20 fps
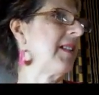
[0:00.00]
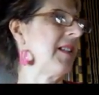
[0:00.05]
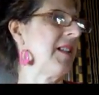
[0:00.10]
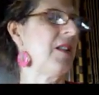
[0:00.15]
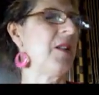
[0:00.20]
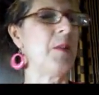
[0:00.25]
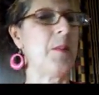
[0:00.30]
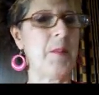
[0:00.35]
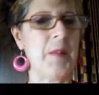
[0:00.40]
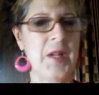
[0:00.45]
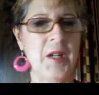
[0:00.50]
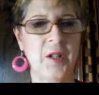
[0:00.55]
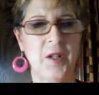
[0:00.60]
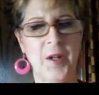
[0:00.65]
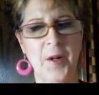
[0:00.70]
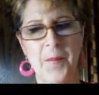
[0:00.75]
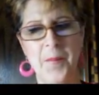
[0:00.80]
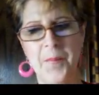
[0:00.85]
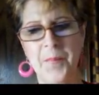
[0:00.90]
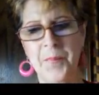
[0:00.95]
in the
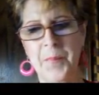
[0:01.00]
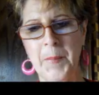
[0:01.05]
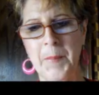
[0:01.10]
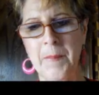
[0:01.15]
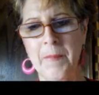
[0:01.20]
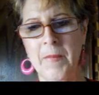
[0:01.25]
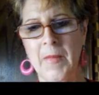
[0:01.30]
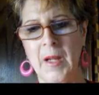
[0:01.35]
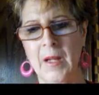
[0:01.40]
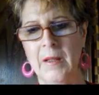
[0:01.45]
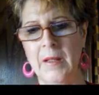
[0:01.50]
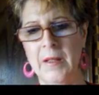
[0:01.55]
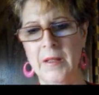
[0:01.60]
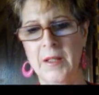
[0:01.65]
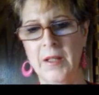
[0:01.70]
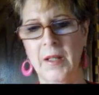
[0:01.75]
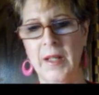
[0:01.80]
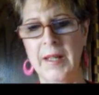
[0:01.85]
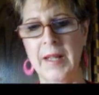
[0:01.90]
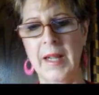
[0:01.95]
mirror
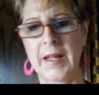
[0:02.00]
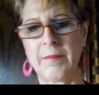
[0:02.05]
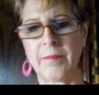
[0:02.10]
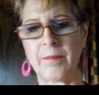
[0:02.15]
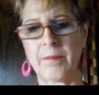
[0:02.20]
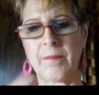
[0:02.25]
until I get